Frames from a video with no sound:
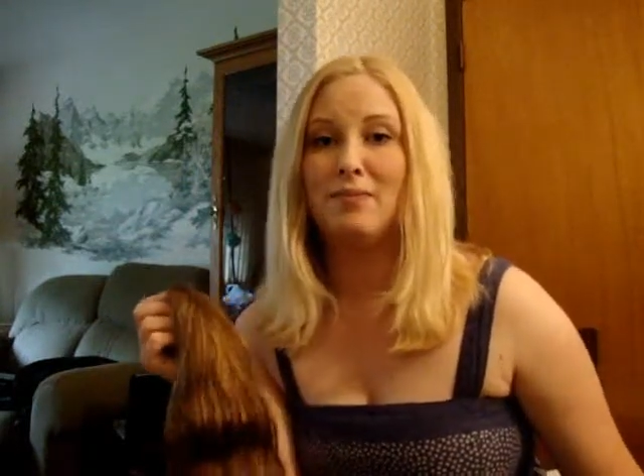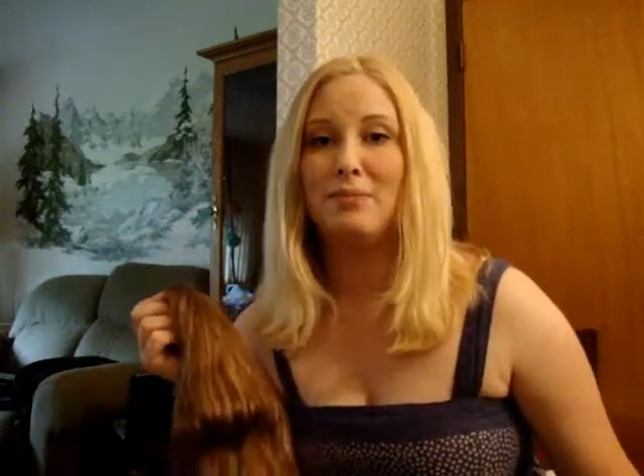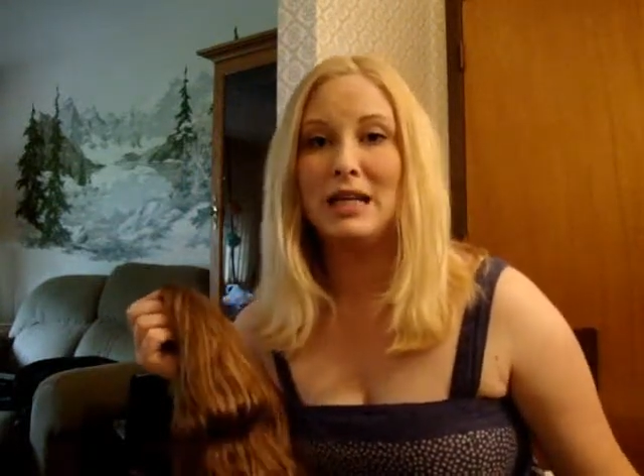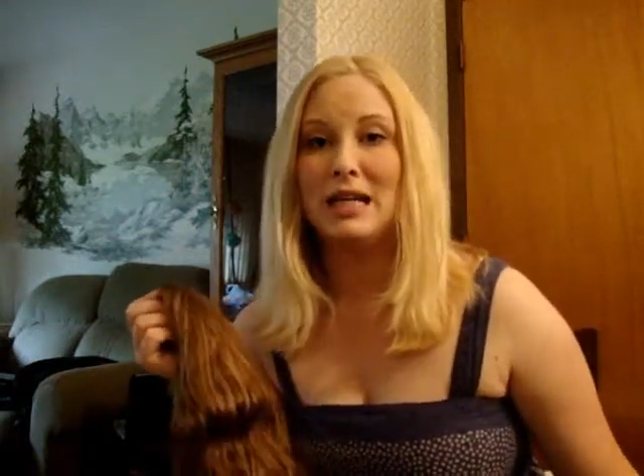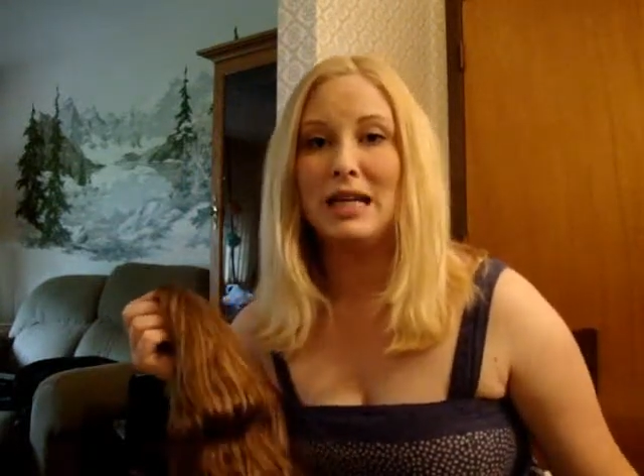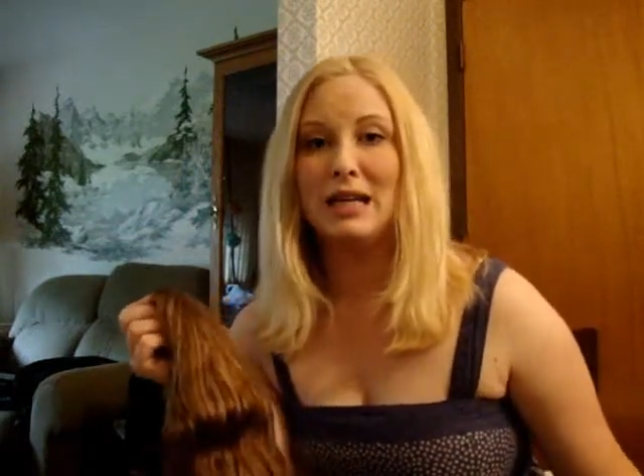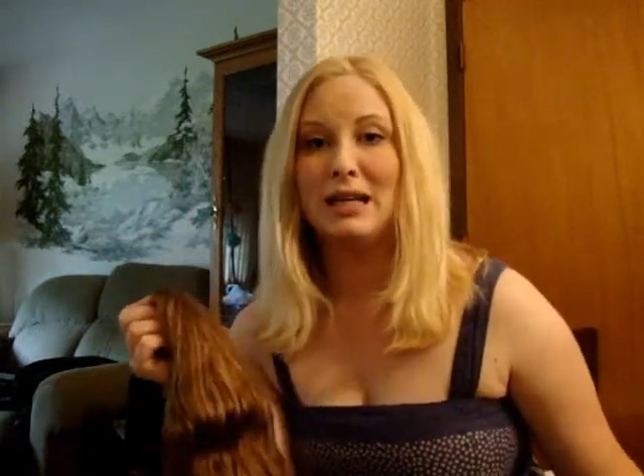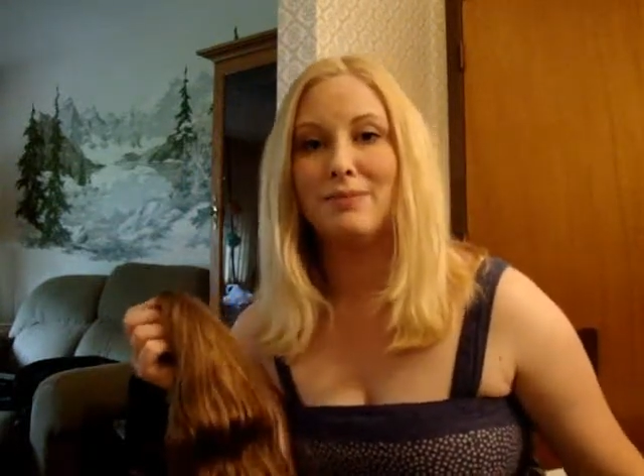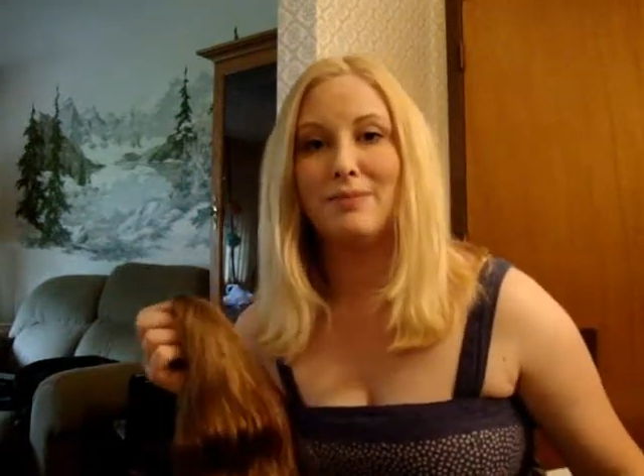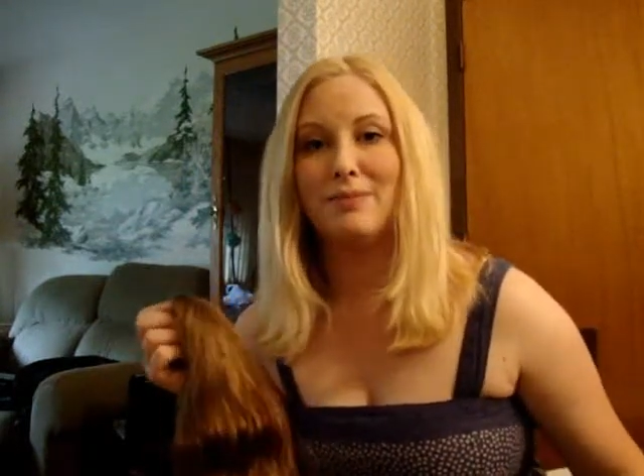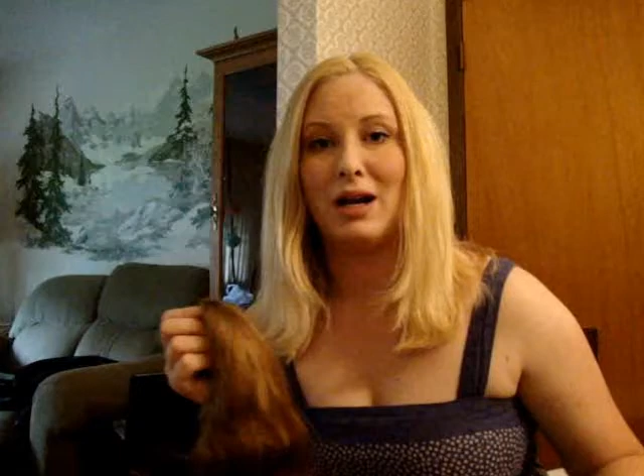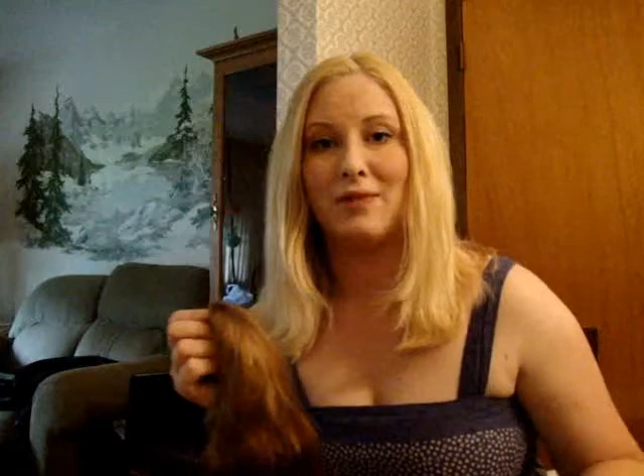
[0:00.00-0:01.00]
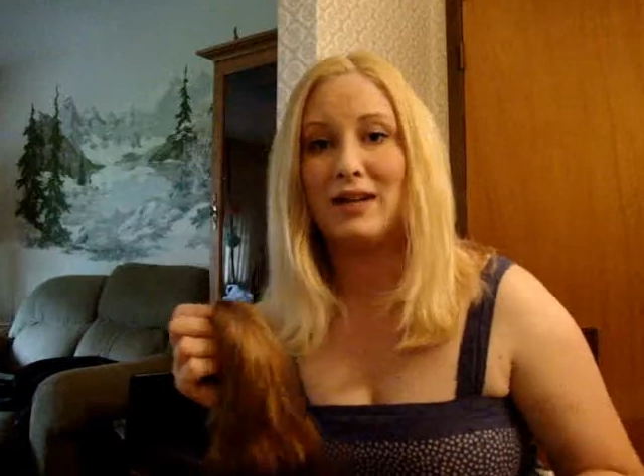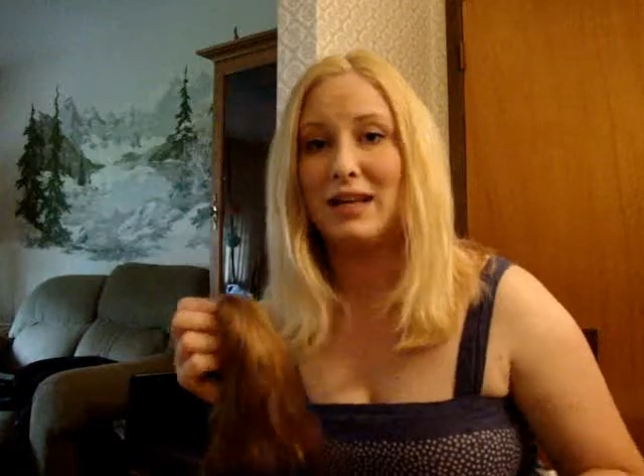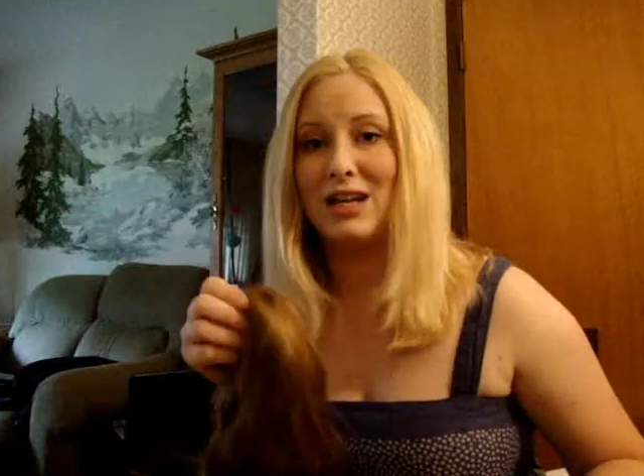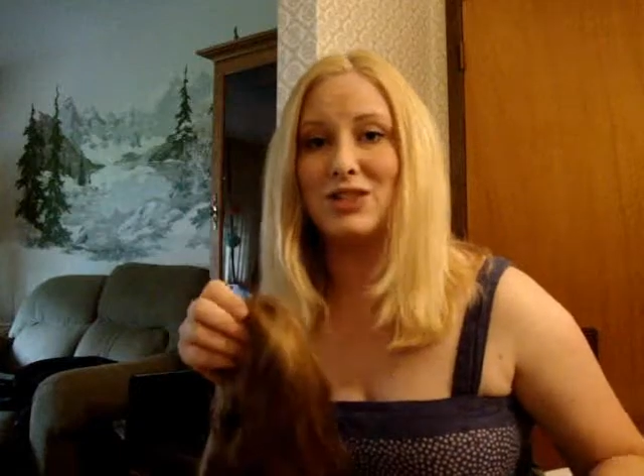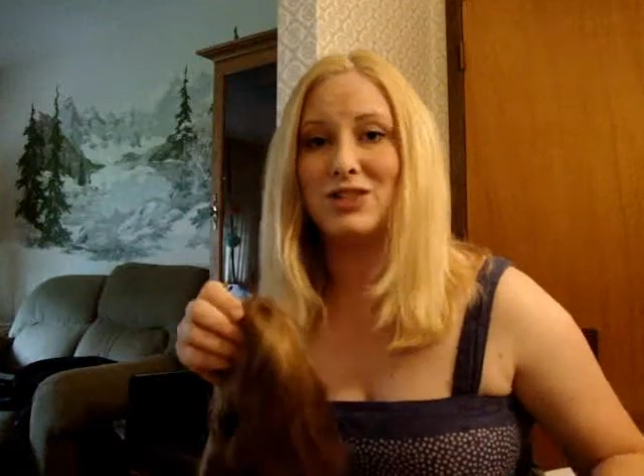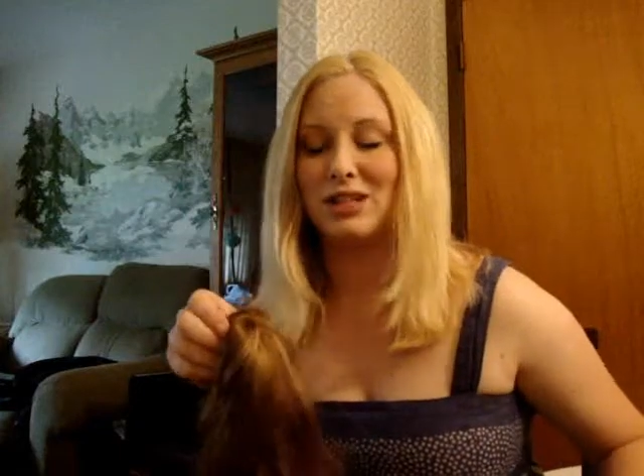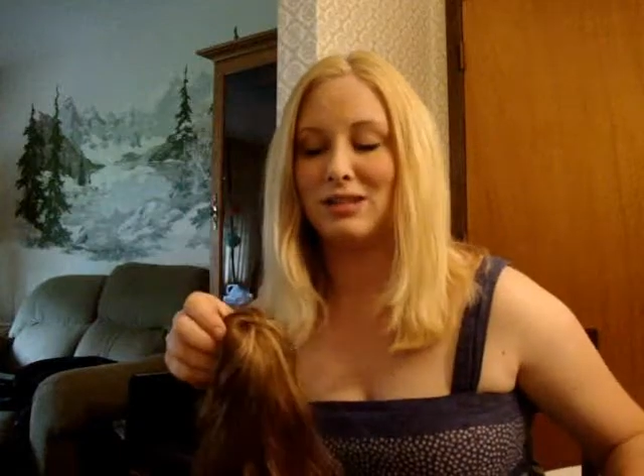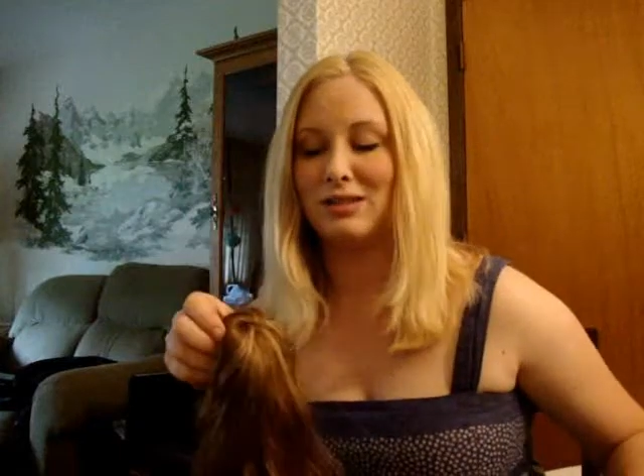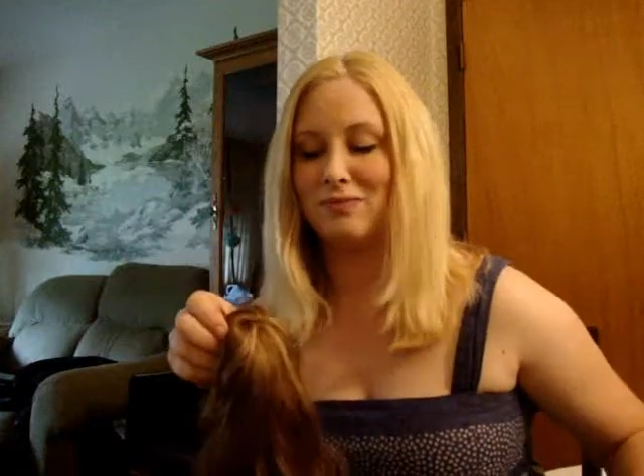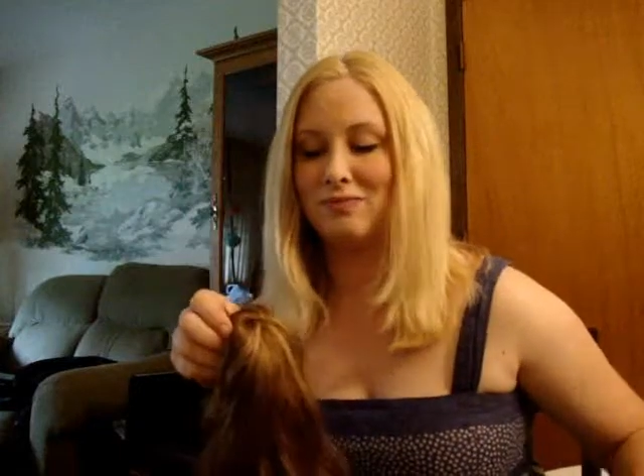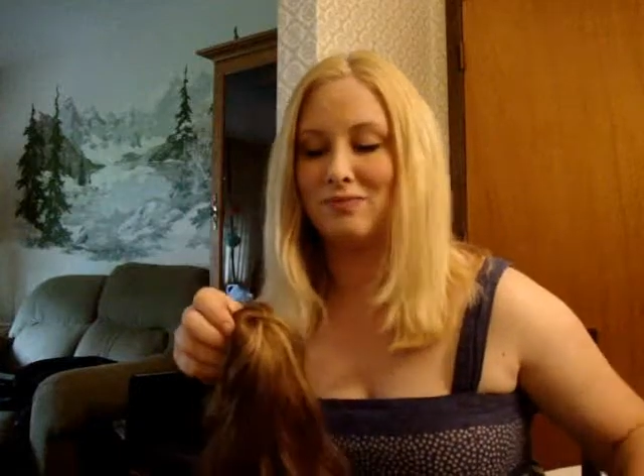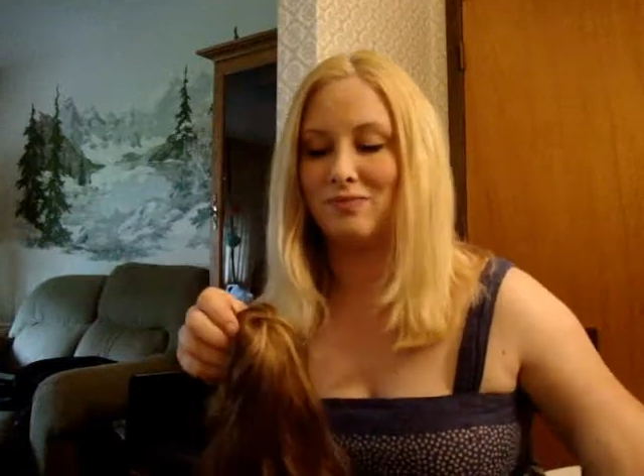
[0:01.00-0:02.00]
beading modification